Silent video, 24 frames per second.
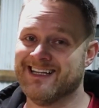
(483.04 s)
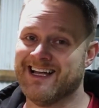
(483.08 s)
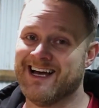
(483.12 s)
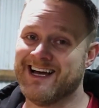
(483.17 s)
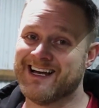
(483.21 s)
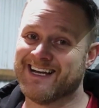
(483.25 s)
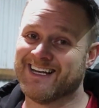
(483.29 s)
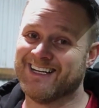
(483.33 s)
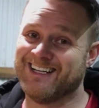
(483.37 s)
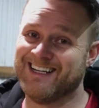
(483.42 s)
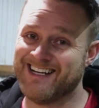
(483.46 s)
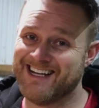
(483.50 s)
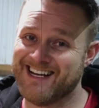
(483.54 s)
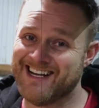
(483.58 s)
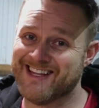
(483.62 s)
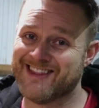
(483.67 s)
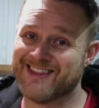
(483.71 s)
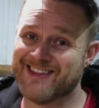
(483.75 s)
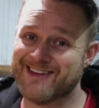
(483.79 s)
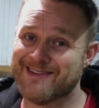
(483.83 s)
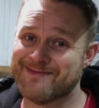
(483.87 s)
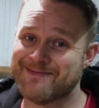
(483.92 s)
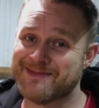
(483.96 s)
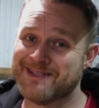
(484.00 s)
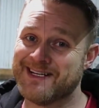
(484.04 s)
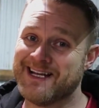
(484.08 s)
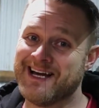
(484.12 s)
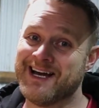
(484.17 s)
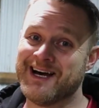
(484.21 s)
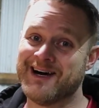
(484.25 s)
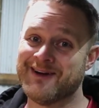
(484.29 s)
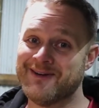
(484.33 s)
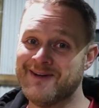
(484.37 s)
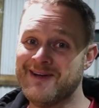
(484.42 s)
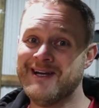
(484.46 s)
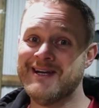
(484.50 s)
like it, hit thumbs
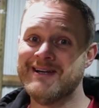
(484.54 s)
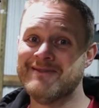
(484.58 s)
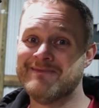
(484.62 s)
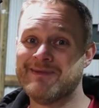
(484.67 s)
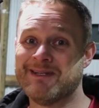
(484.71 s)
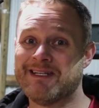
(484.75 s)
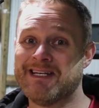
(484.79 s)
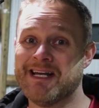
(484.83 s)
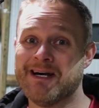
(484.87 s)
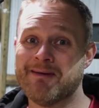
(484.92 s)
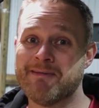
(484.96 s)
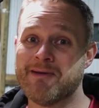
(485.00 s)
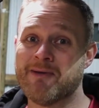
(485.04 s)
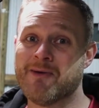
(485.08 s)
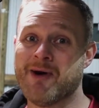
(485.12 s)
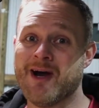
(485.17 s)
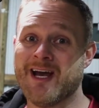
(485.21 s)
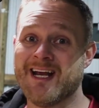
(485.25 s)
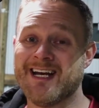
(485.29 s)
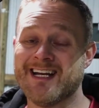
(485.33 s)
down. But tell me why